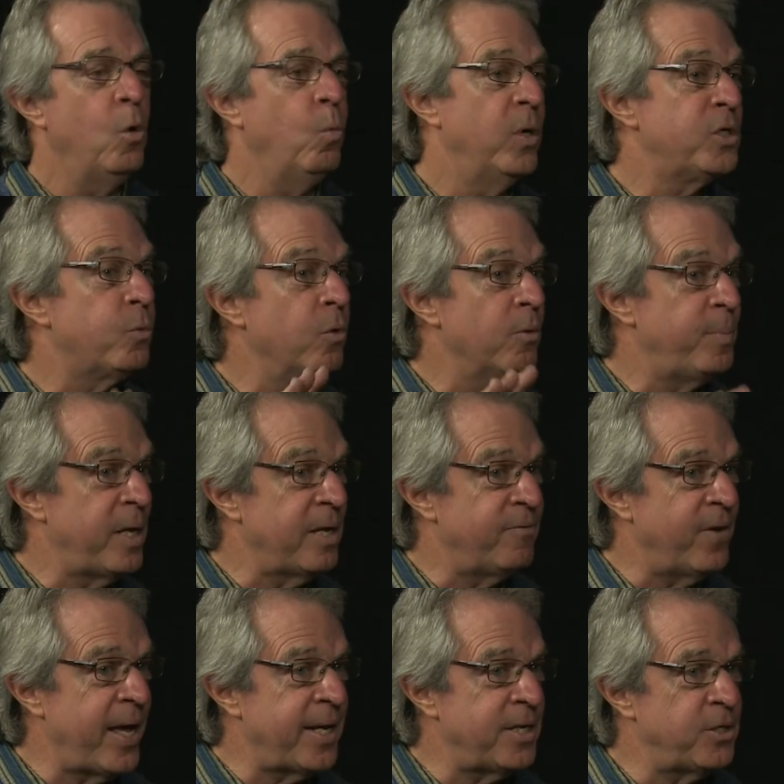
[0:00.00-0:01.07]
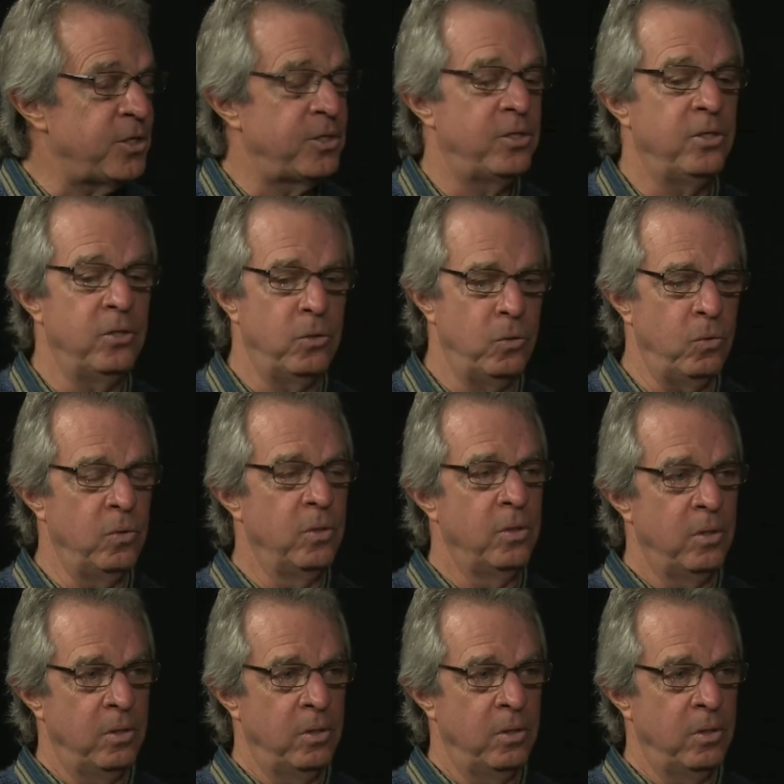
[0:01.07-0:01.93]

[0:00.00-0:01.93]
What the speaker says: which will be advantage to